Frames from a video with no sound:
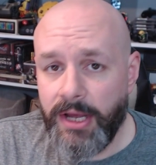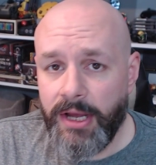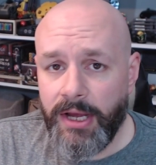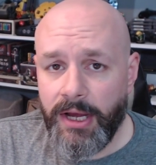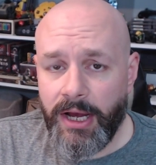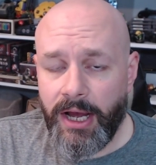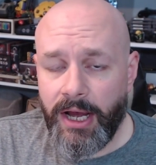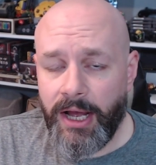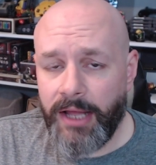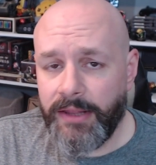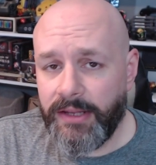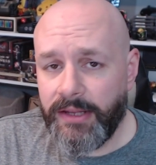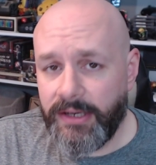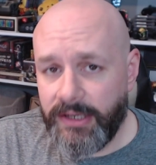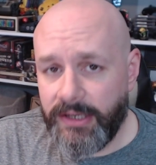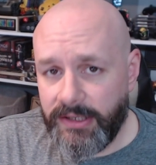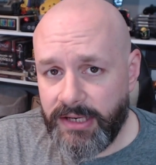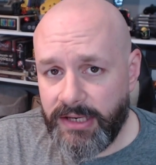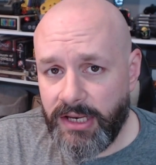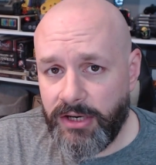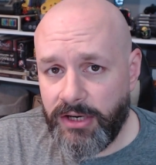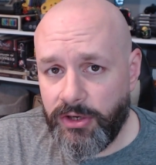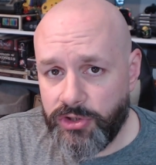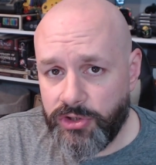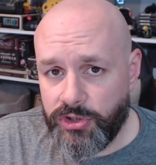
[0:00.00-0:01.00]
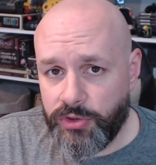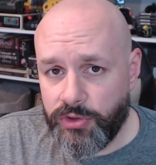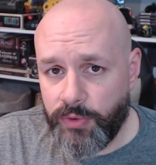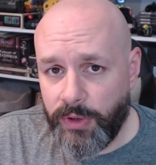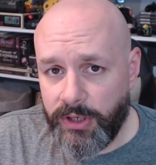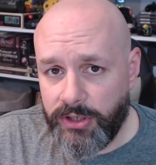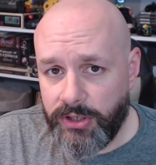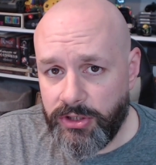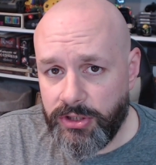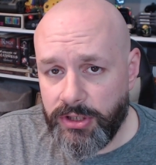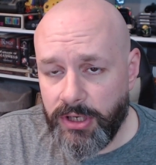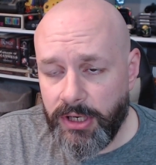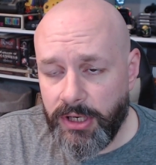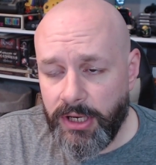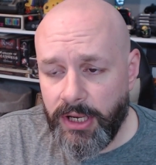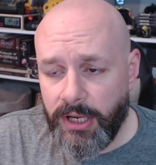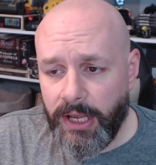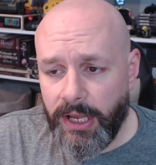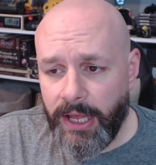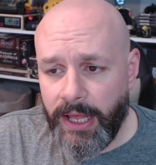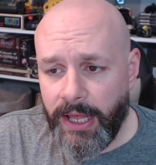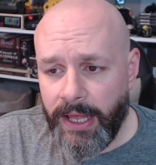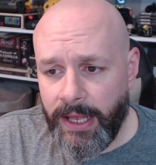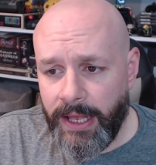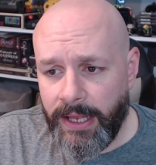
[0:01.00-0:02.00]
on the Nintendo Switch,
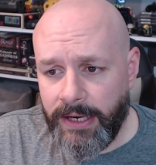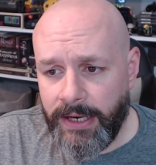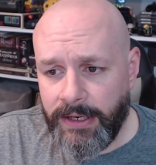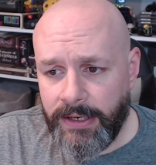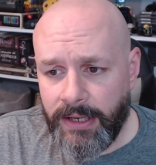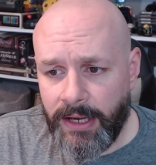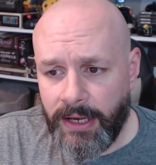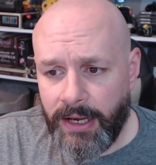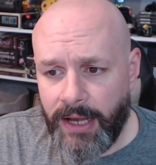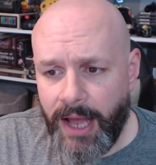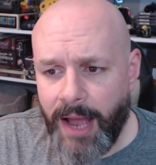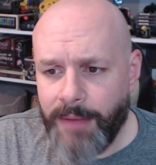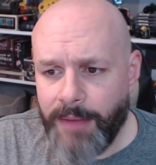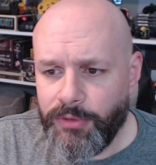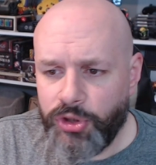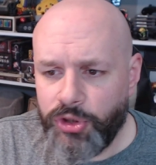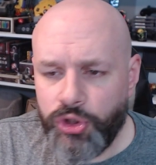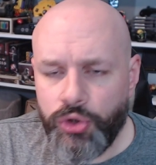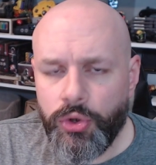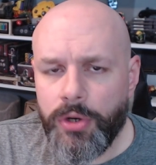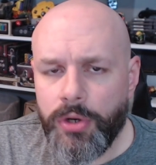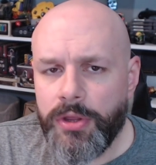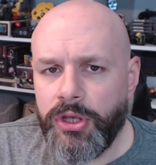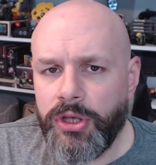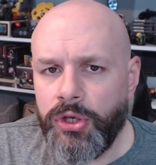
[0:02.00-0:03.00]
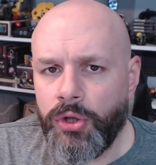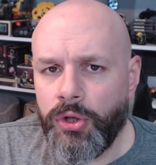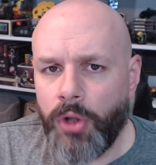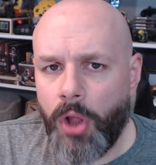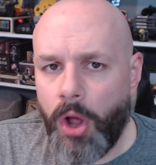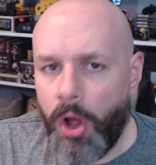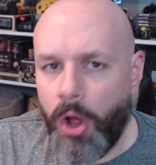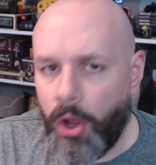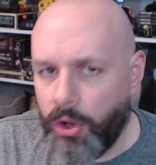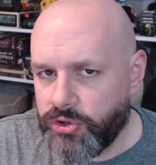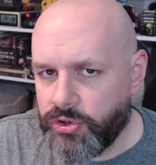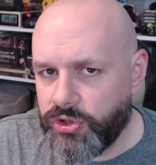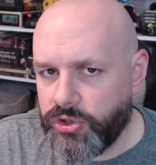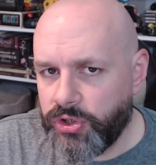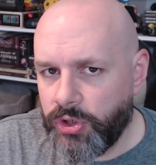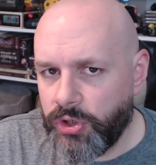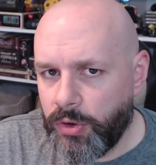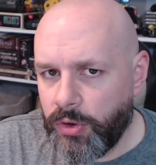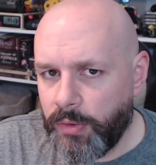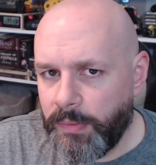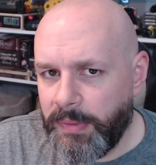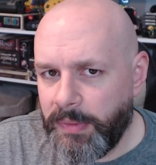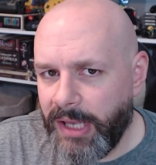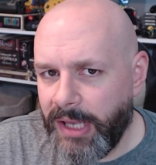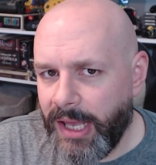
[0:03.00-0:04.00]
and I'm sure that you'll
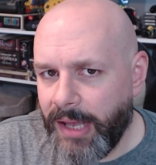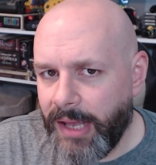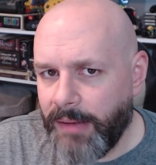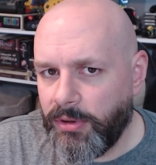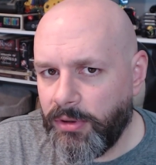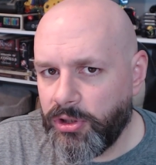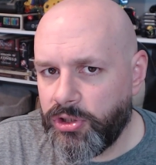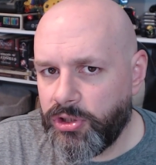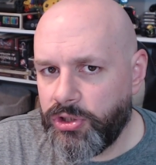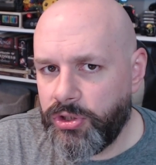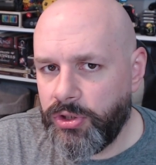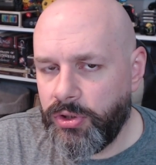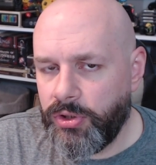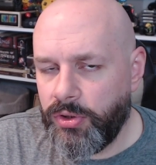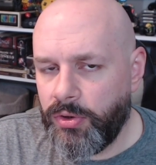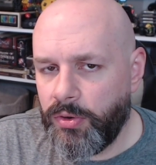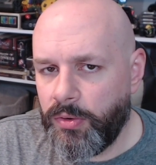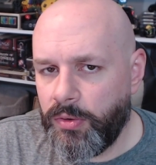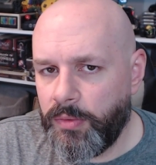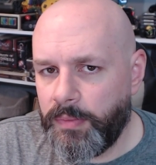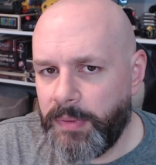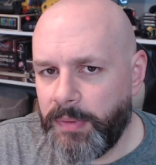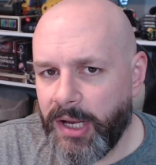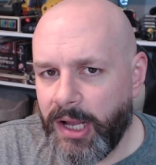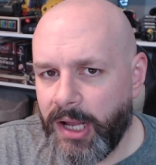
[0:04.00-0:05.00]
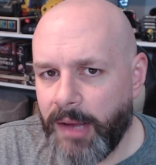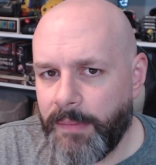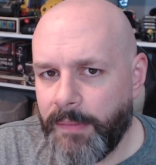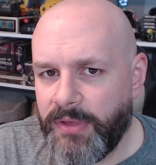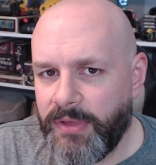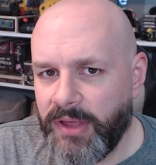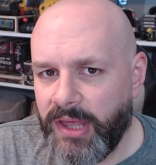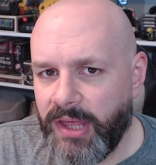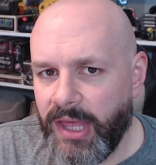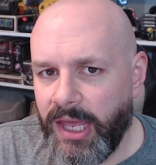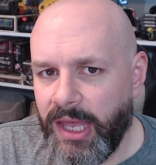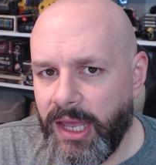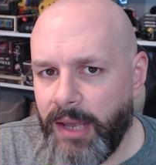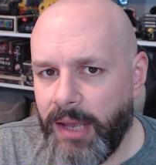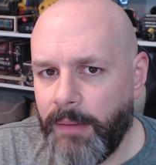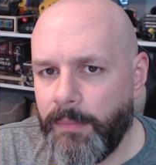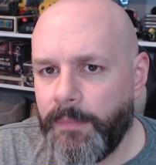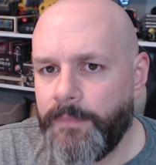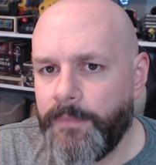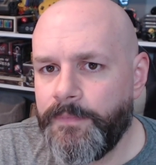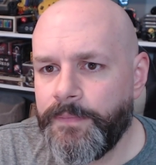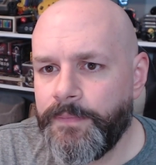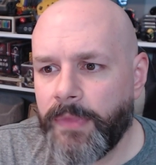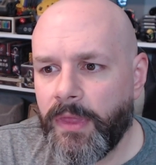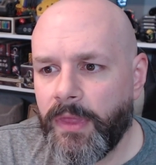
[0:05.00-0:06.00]
also be able to pick up the
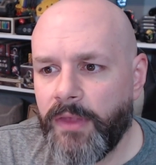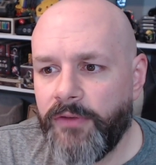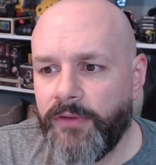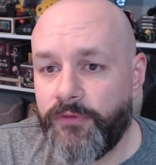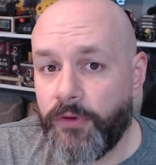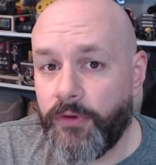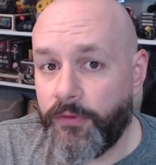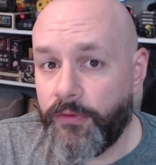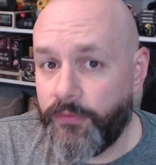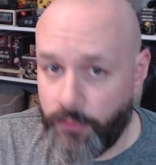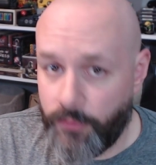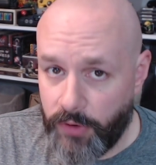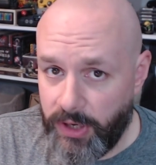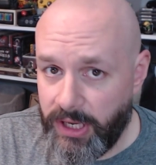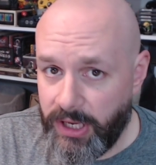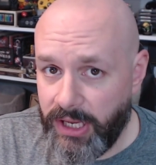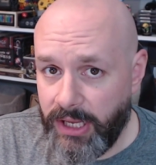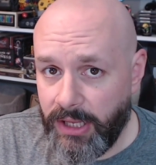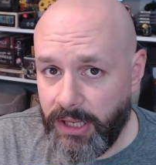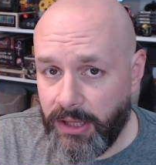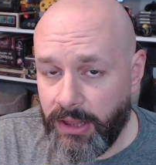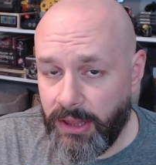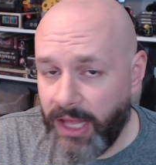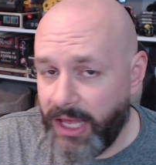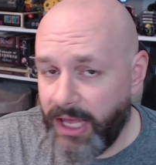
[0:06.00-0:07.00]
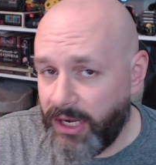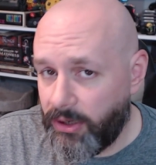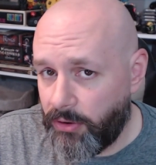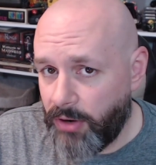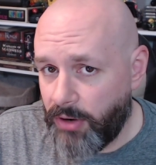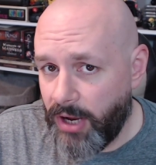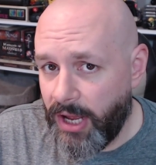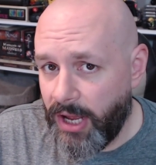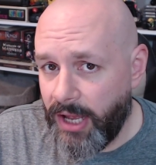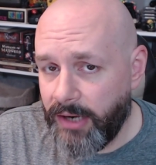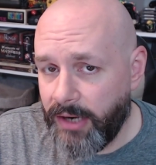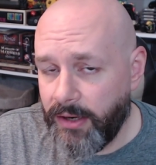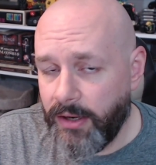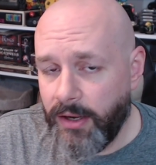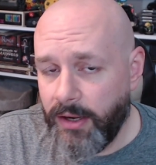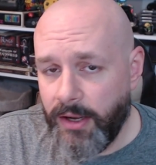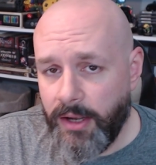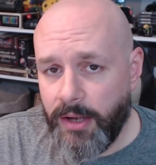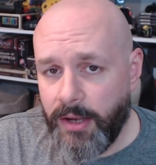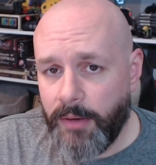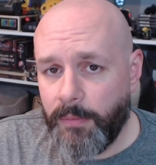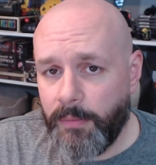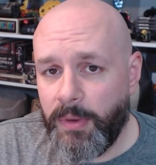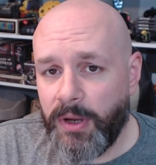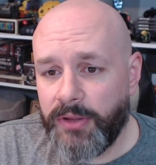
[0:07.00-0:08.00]
game for free later on,
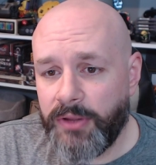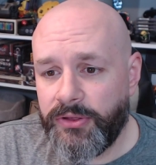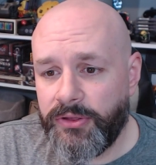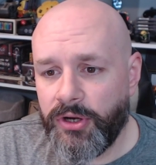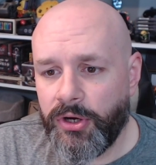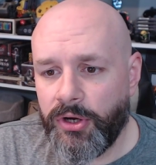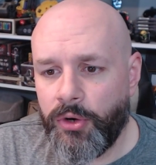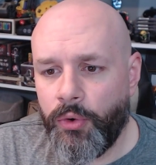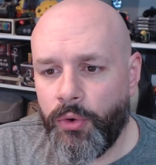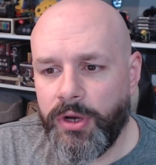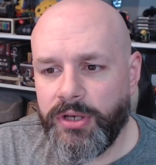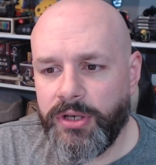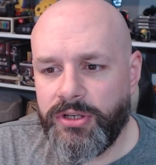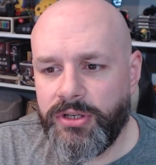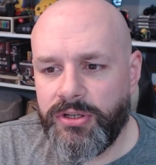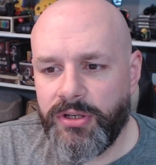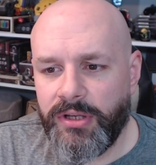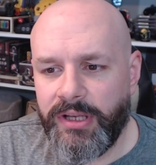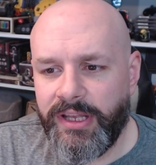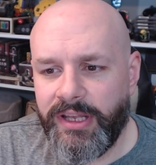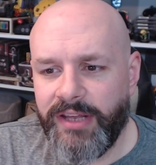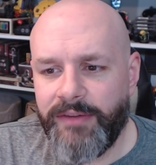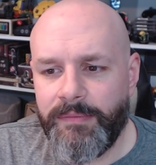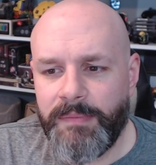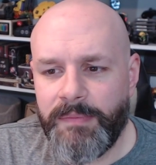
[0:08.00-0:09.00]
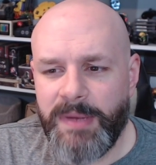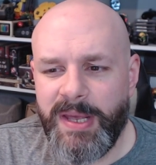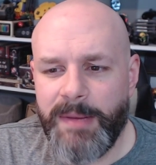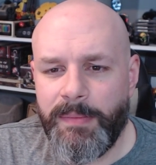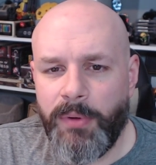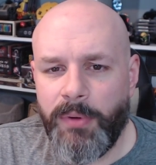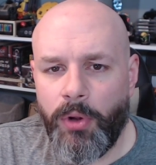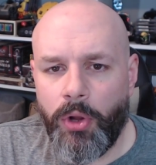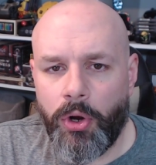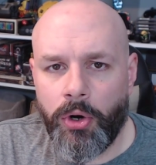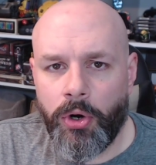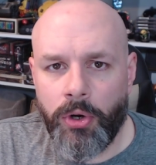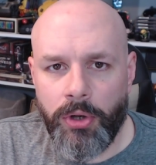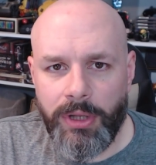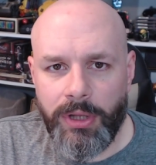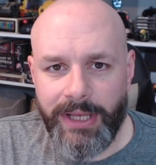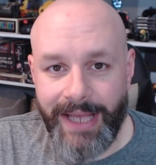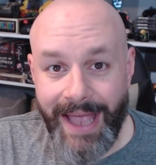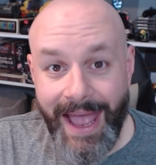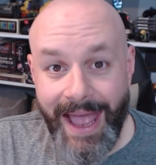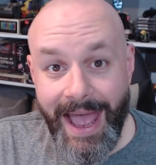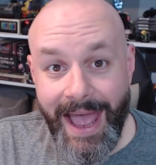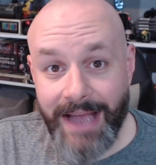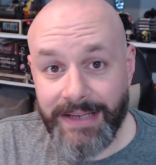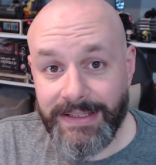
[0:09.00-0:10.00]
but they're going to get people
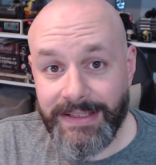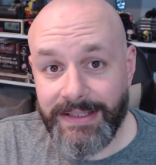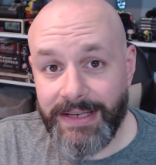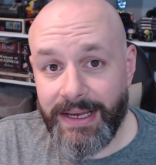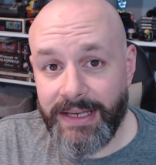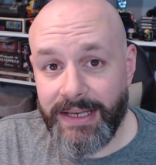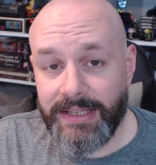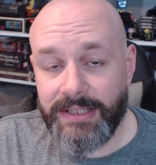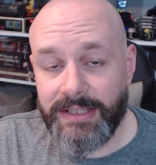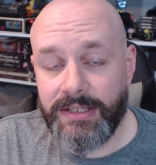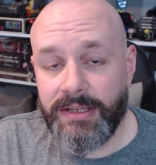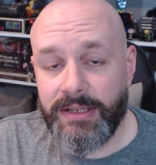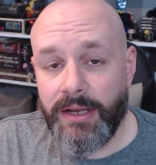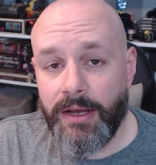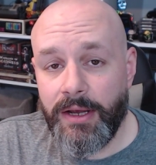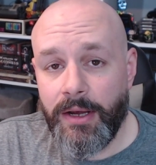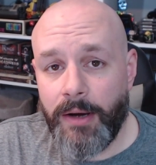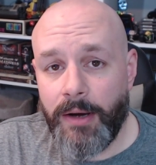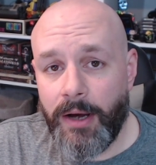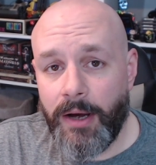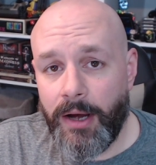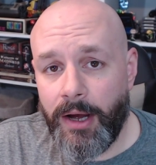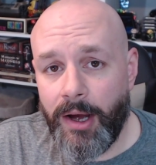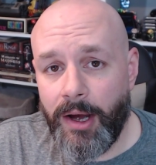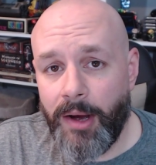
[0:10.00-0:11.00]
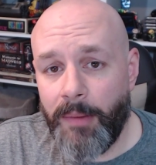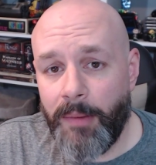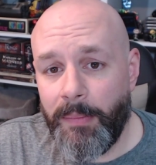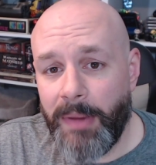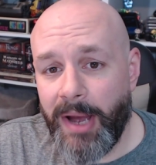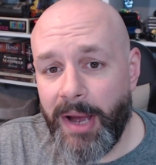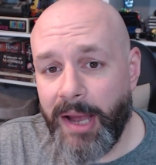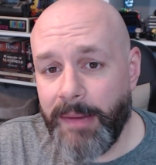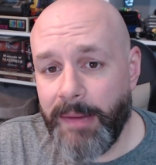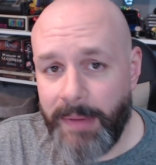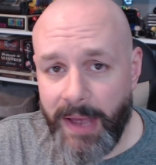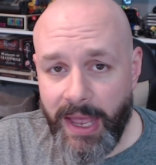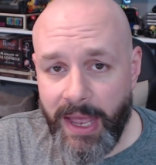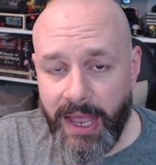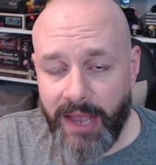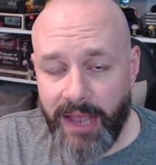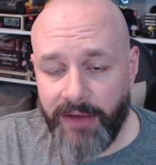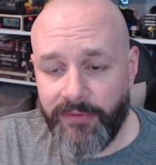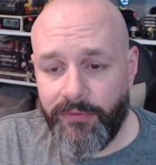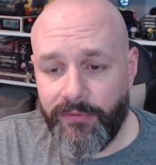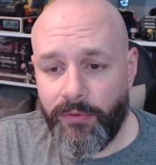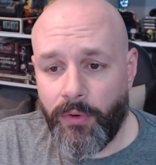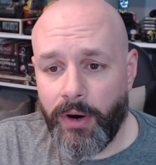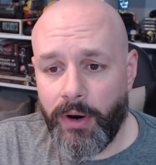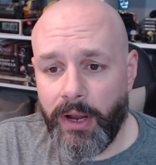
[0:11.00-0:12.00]
early access by
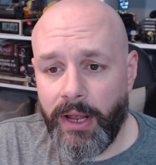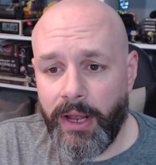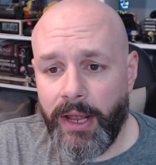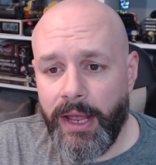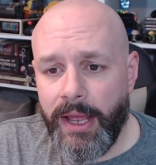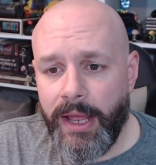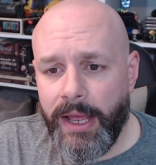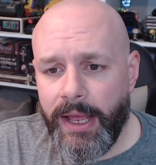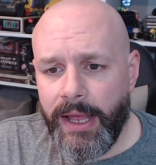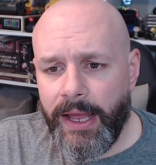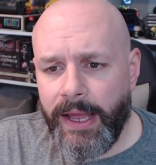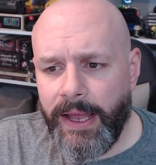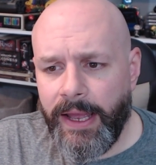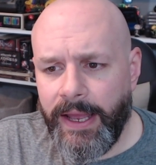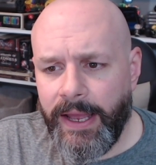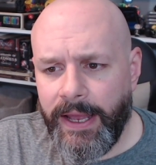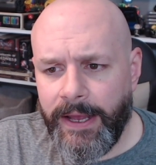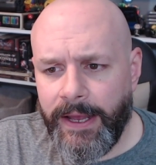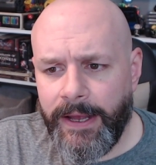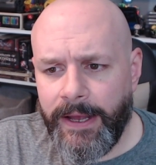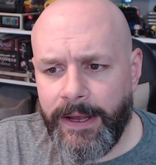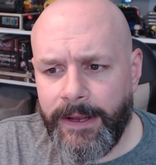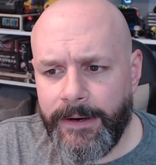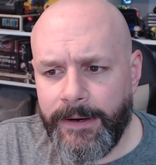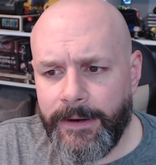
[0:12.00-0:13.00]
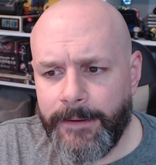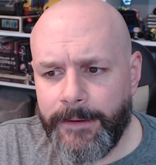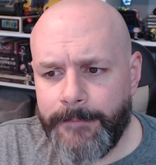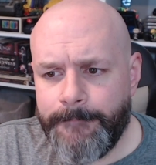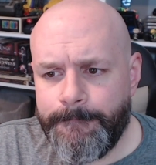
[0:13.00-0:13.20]
paying for it. And,